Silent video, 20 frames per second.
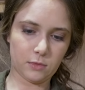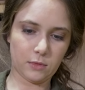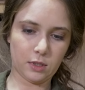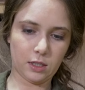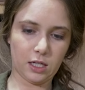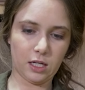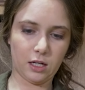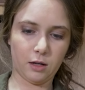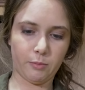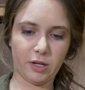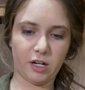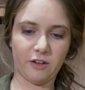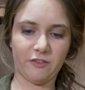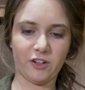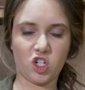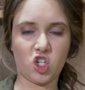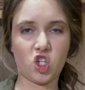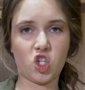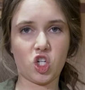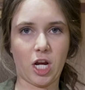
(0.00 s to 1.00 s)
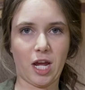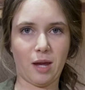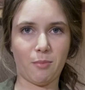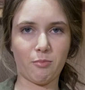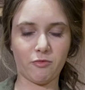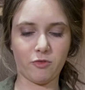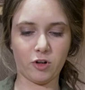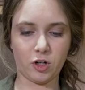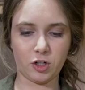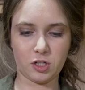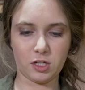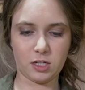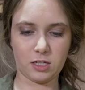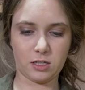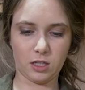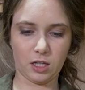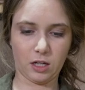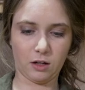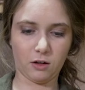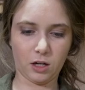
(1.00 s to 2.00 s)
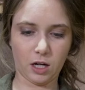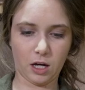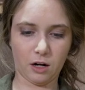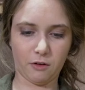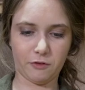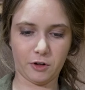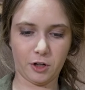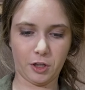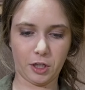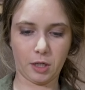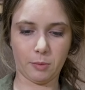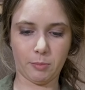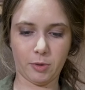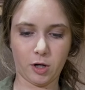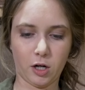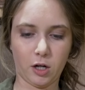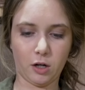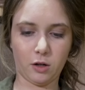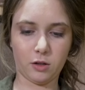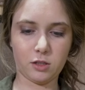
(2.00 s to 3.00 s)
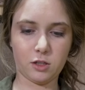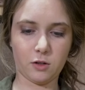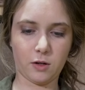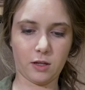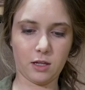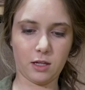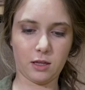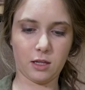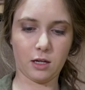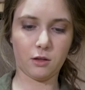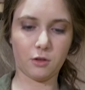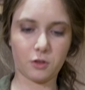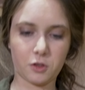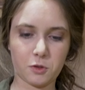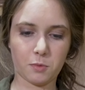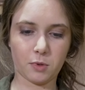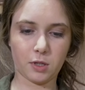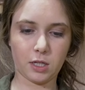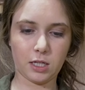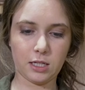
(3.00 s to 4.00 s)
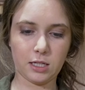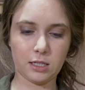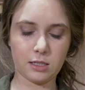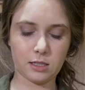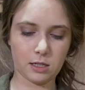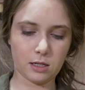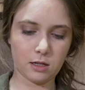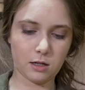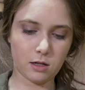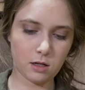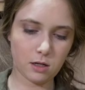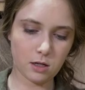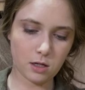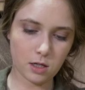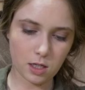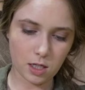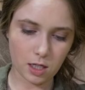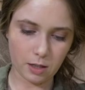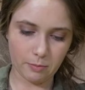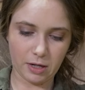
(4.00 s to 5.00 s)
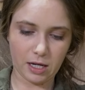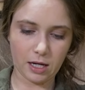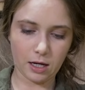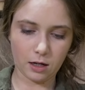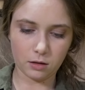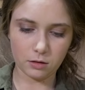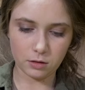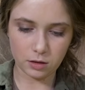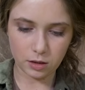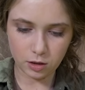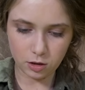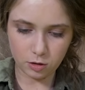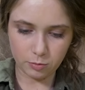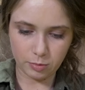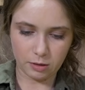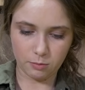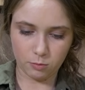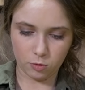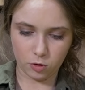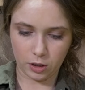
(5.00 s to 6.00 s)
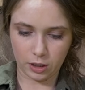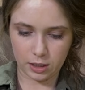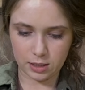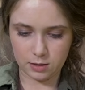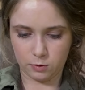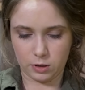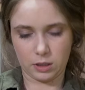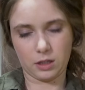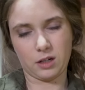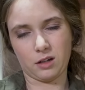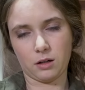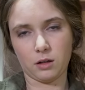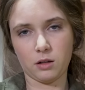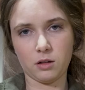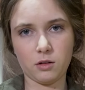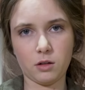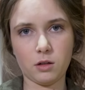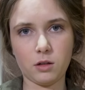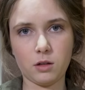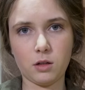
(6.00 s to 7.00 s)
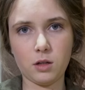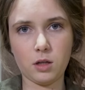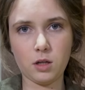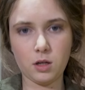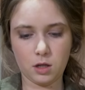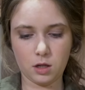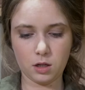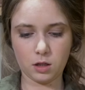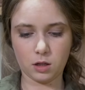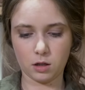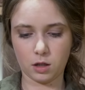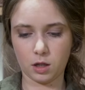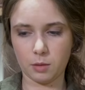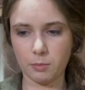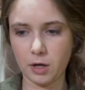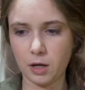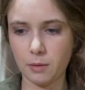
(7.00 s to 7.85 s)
in a bit of a shape versus like kind of falling apart. So I think that looks pretty decent. I might add a little bit more because we're gonna cook them up.